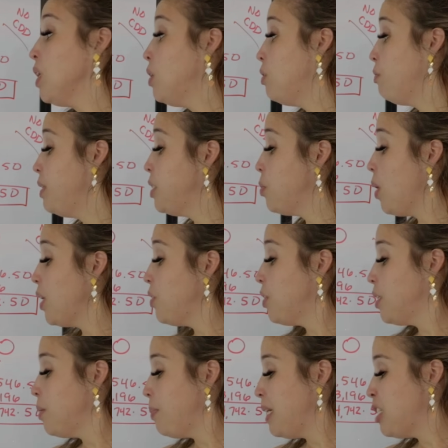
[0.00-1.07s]
The reason why you're
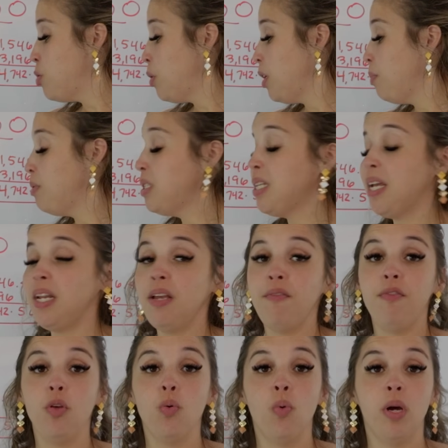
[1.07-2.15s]
gonna pay 20%
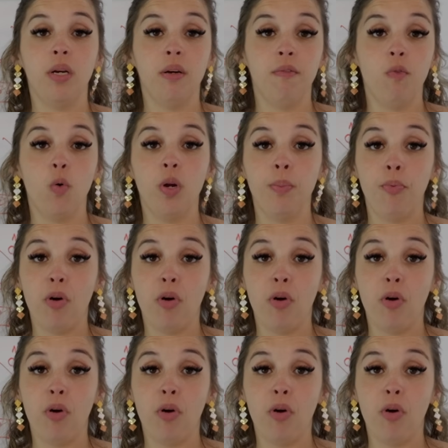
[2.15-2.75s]
if you wanna avoid